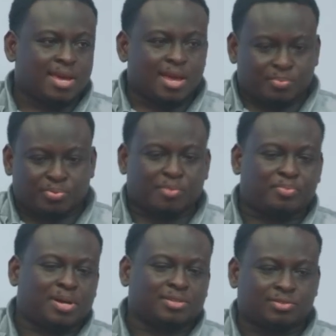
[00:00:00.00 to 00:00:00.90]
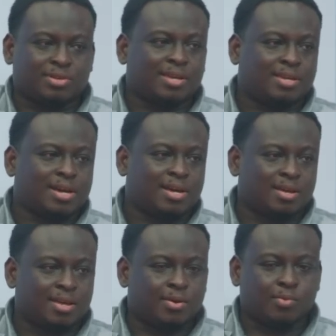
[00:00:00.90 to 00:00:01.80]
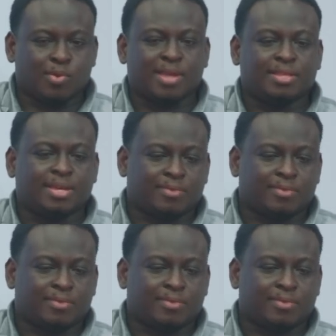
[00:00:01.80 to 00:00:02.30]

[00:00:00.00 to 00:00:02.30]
a proper striker when they